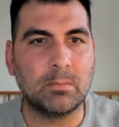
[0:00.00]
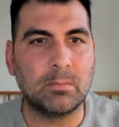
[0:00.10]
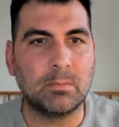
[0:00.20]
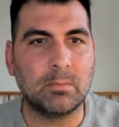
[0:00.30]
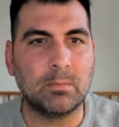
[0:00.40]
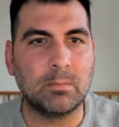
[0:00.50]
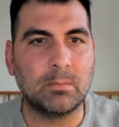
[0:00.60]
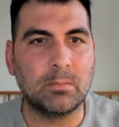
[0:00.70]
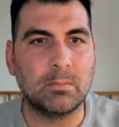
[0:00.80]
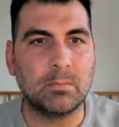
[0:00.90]
we seem
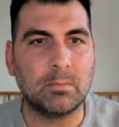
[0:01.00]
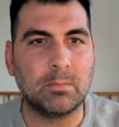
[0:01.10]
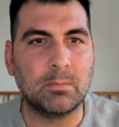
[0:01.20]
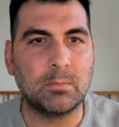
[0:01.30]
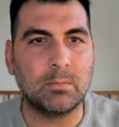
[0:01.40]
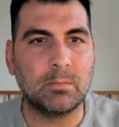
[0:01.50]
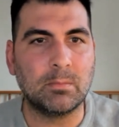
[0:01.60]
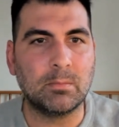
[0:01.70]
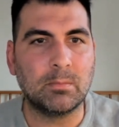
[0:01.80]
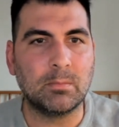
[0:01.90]
to be targeted
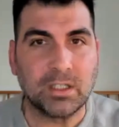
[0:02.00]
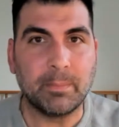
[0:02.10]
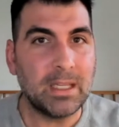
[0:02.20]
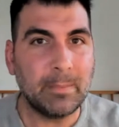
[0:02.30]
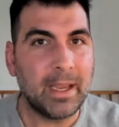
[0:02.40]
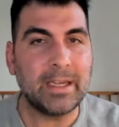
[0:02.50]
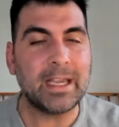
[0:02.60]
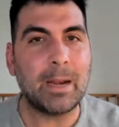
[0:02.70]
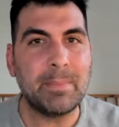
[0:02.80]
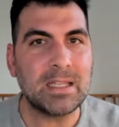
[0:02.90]
To be the
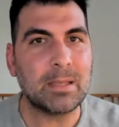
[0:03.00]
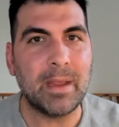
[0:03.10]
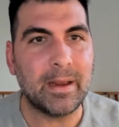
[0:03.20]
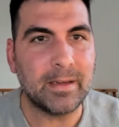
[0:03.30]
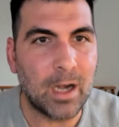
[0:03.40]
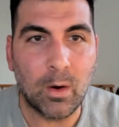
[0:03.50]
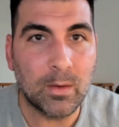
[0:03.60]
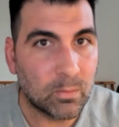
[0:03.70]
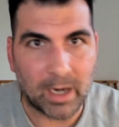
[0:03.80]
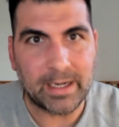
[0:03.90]
man, you got to beat the man.
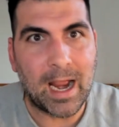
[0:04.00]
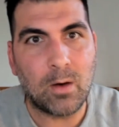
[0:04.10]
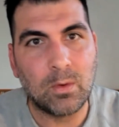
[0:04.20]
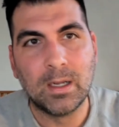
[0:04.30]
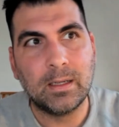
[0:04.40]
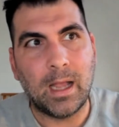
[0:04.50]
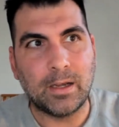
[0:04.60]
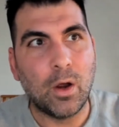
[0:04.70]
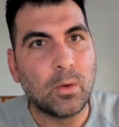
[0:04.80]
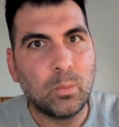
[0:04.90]
And right now,
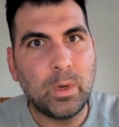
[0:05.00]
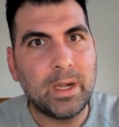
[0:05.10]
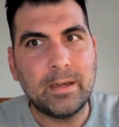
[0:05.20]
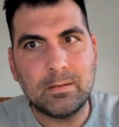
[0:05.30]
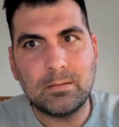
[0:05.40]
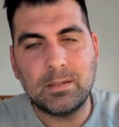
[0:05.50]
I know we didn't.